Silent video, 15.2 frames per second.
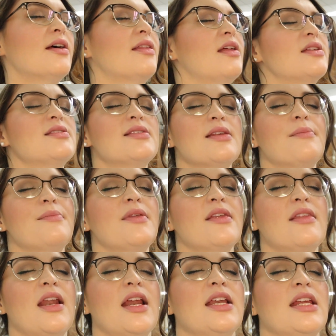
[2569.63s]
That's something
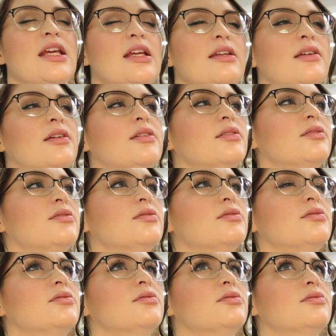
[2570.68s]
that I need
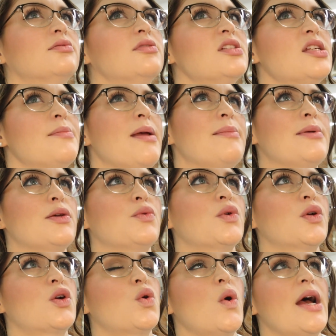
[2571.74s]
to maybe
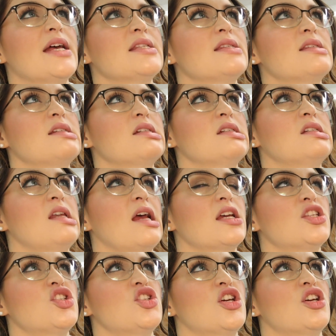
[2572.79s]
request
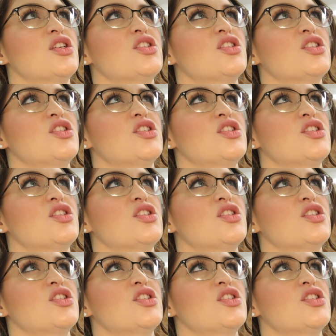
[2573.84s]
next year.